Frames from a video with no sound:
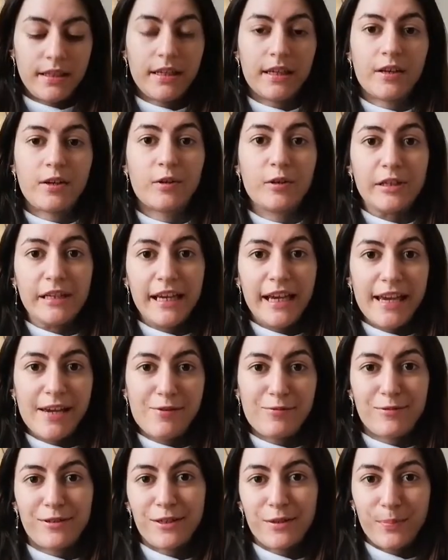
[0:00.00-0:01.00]
Okay,
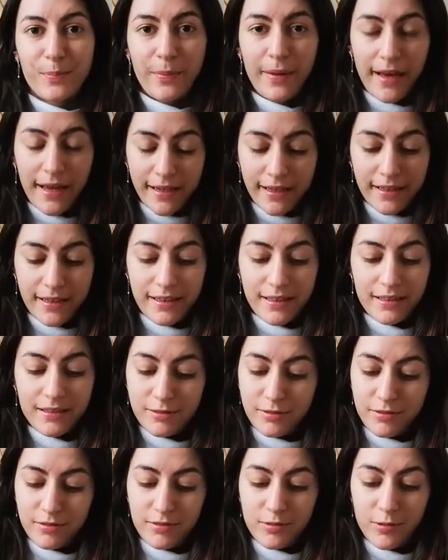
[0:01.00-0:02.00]
we're back.
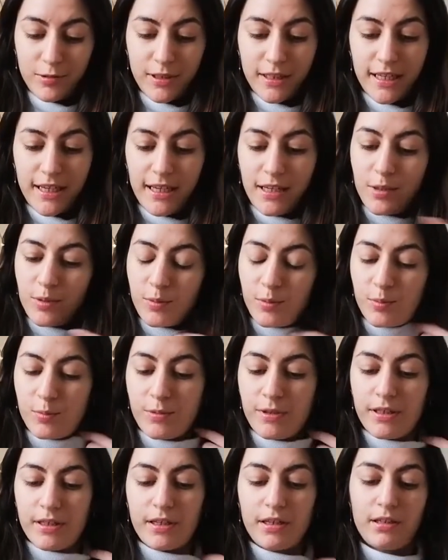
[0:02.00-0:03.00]
Okay,
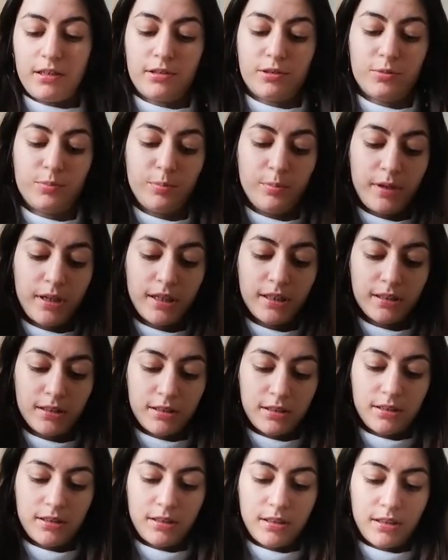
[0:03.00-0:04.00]
we are back.
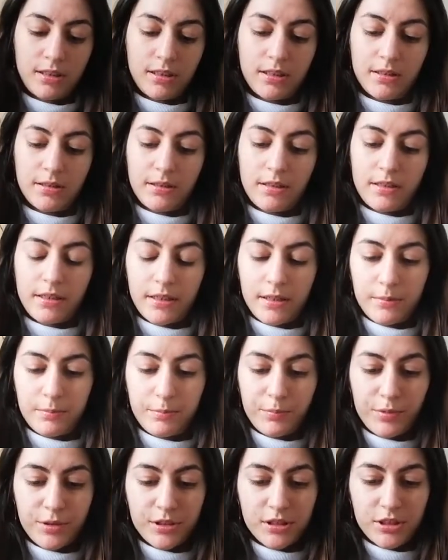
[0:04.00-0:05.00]
I'm
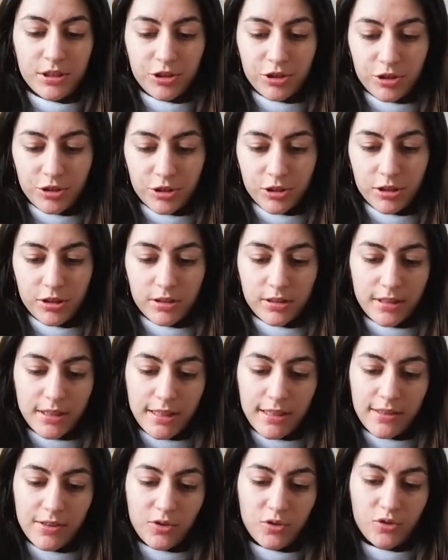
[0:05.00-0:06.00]
pretty sure
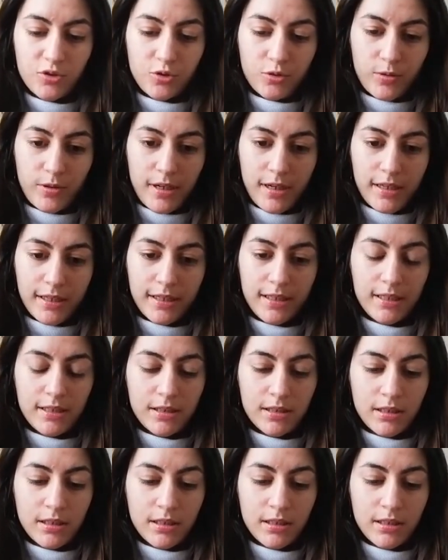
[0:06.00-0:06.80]
it's dry,